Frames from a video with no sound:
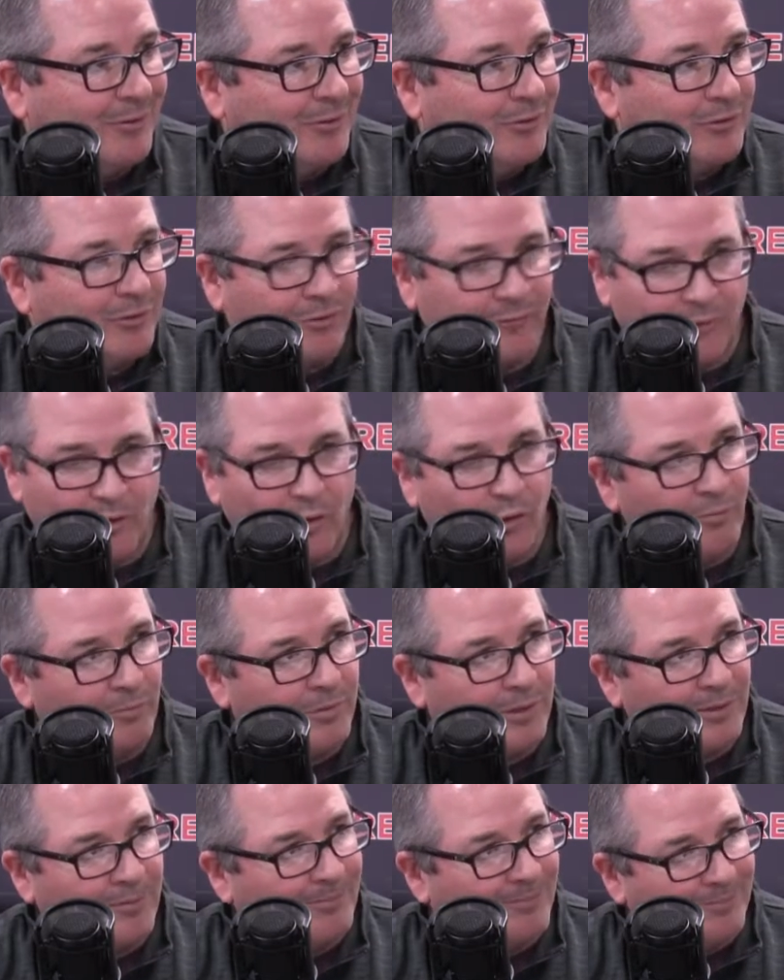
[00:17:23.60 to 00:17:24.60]
So if the home
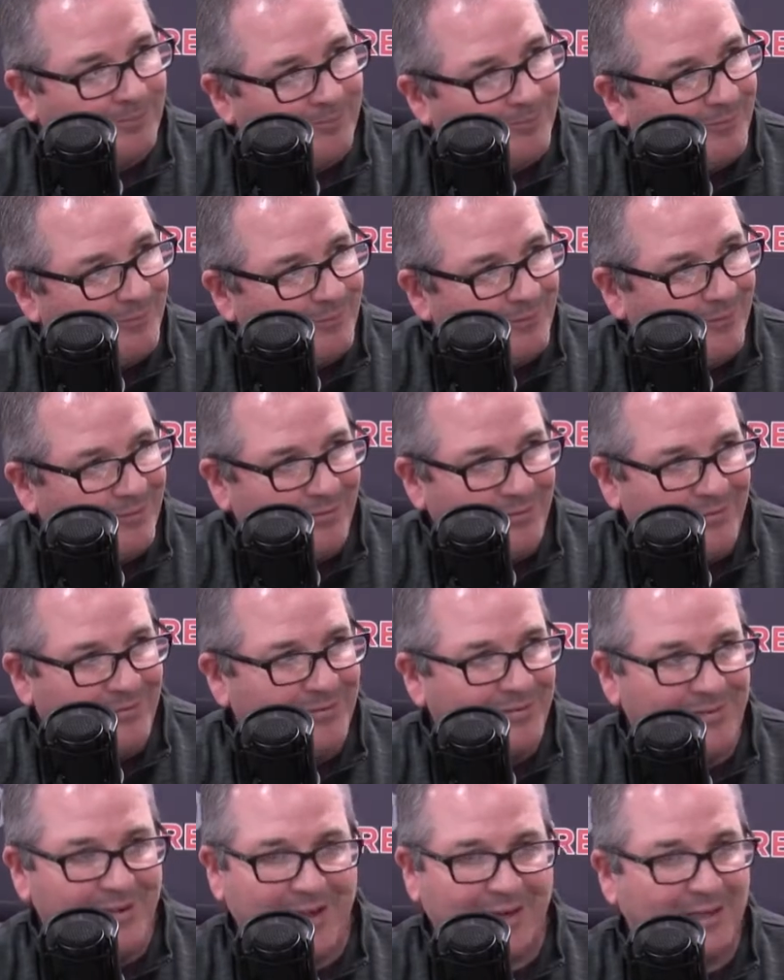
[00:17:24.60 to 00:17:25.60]
team
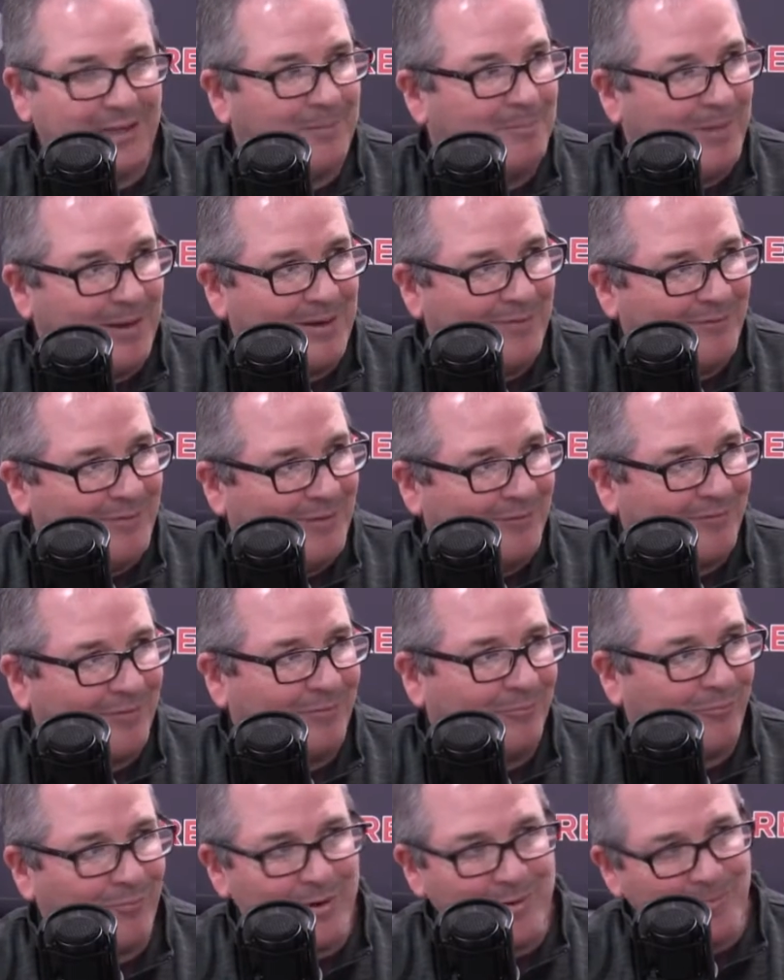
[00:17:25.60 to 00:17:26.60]
not going to benefit
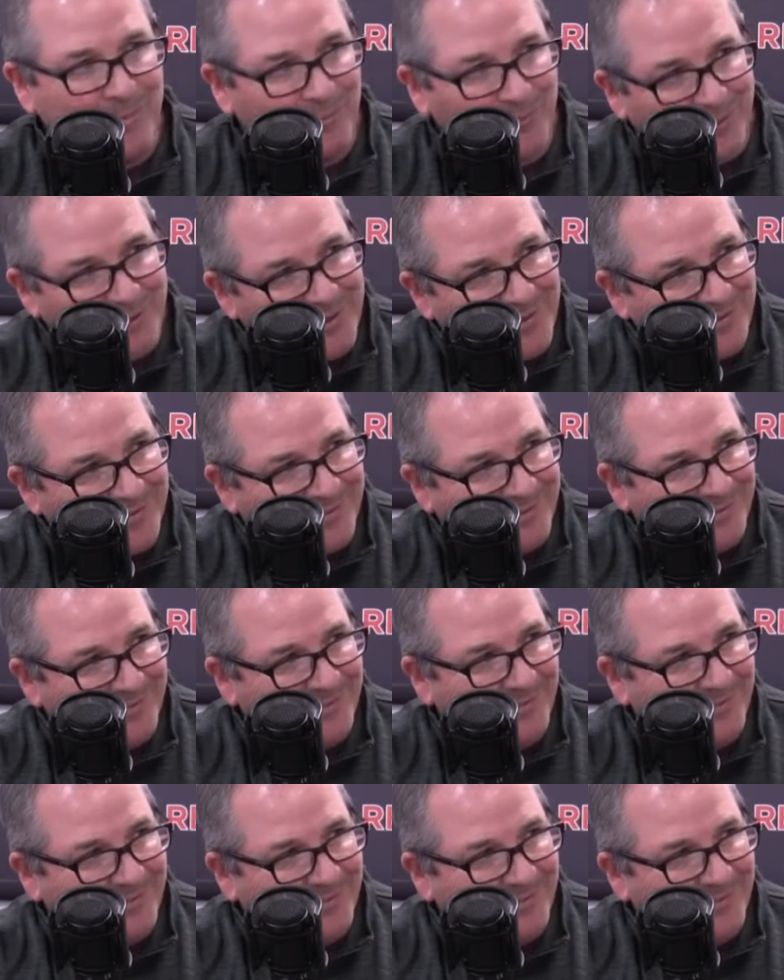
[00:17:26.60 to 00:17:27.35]
from premium seats,